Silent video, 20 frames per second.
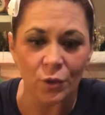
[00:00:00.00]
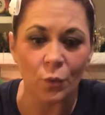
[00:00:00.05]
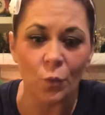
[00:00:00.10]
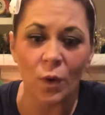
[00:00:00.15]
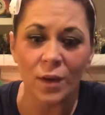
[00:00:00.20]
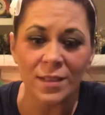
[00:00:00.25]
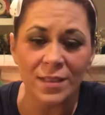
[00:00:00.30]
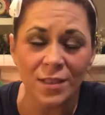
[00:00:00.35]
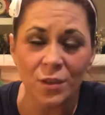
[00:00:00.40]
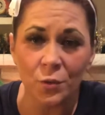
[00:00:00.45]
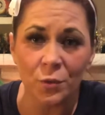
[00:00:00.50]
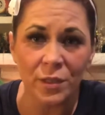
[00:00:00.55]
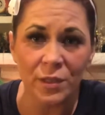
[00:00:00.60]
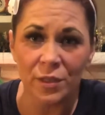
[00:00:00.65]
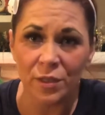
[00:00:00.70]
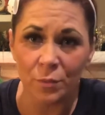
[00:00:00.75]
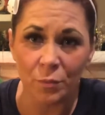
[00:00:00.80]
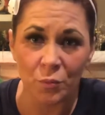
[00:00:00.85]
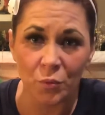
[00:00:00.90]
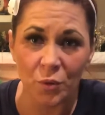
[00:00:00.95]
What is going
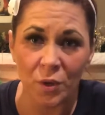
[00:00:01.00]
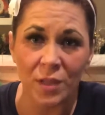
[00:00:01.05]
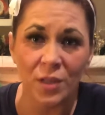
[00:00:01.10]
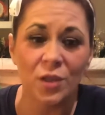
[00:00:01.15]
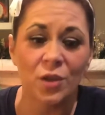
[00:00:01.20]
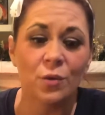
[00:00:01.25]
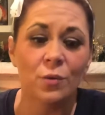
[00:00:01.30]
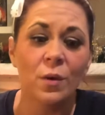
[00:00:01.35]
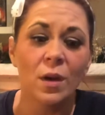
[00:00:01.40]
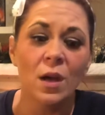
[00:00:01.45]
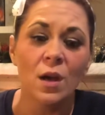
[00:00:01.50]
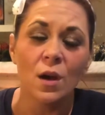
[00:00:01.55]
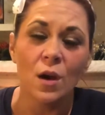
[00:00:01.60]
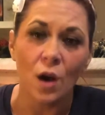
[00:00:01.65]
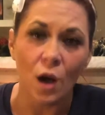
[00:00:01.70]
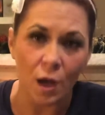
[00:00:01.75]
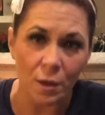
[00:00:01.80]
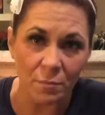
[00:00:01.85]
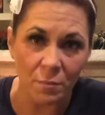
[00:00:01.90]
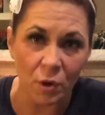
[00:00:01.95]
to bring you
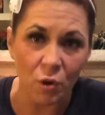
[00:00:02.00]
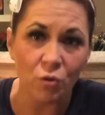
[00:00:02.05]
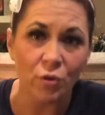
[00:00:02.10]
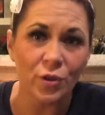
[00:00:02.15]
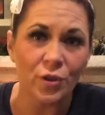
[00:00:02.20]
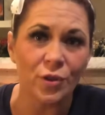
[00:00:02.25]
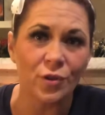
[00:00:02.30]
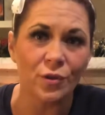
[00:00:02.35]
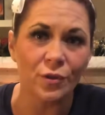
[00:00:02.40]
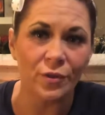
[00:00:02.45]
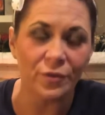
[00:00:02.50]
emotional,